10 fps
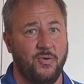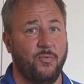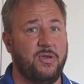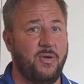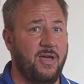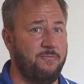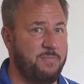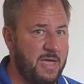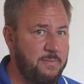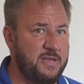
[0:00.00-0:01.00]
When you have
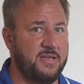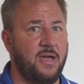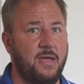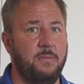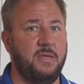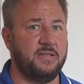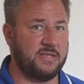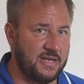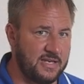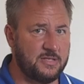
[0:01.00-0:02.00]
baby time,
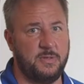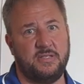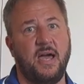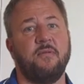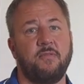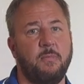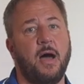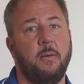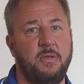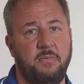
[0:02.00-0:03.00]
it's an intimate time for
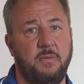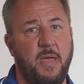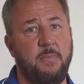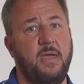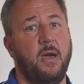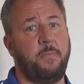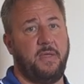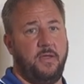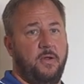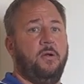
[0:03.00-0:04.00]
mom and the baby up
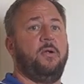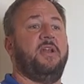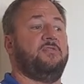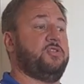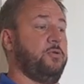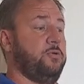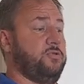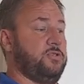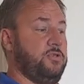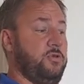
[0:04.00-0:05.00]
here. If
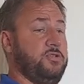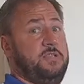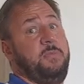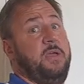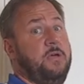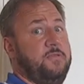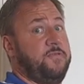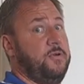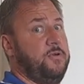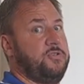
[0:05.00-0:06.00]
Chalu's used to being on the
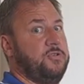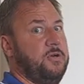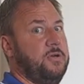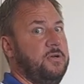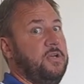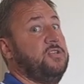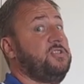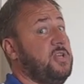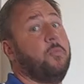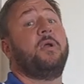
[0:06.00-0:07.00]
furniture,
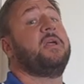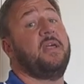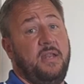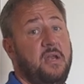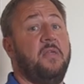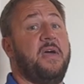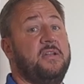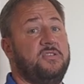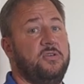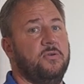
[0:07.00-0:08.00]
she's going to want to get in on
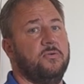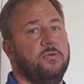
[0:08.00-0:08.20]
that too.